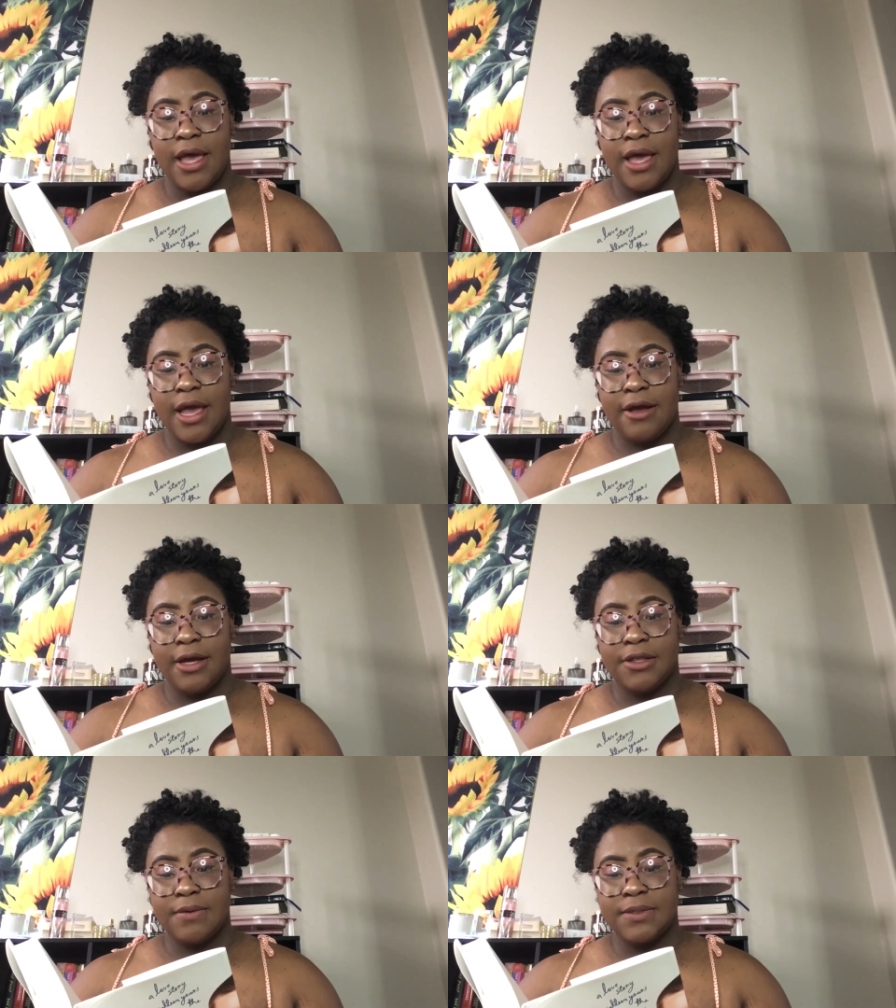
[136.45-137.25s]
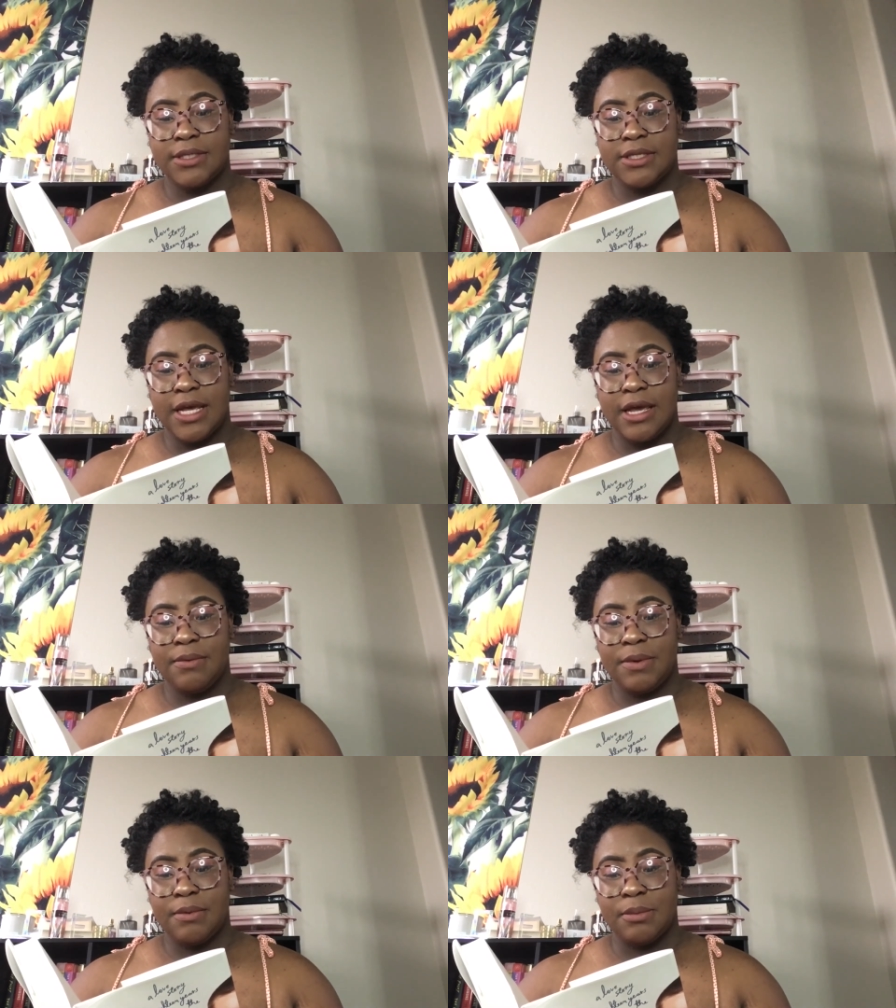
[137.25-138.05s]
Eric, there was a day
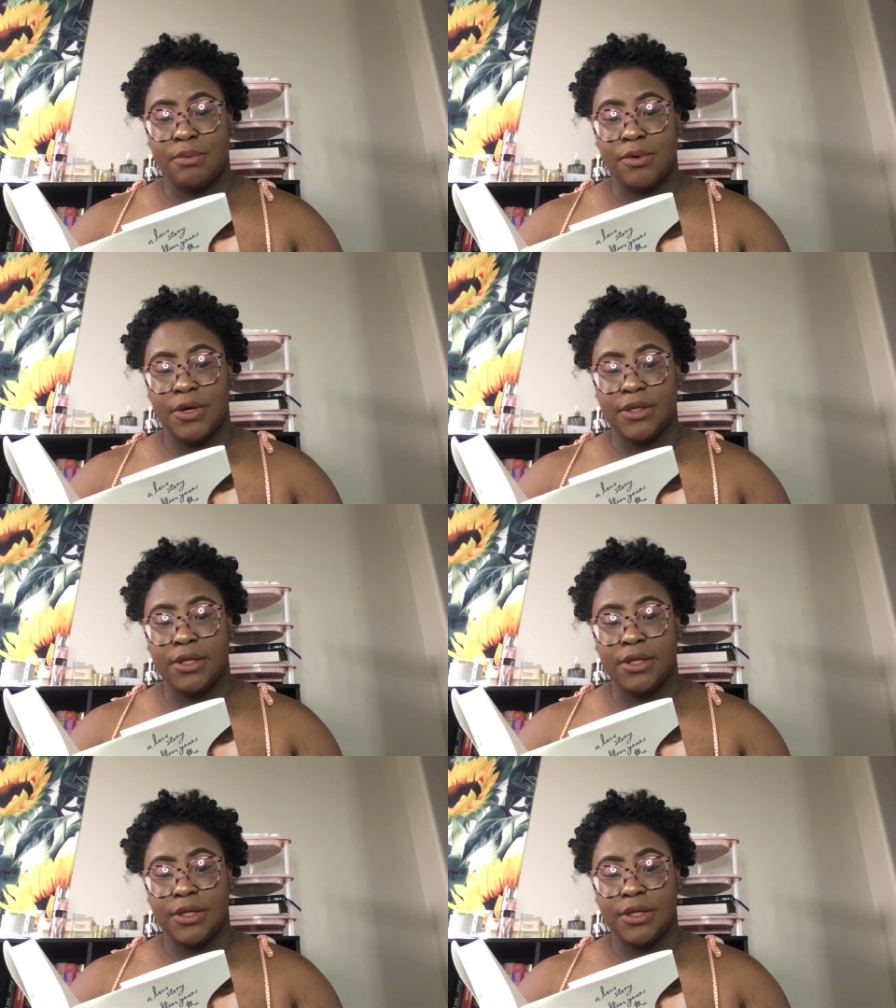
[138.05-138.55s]
we were born.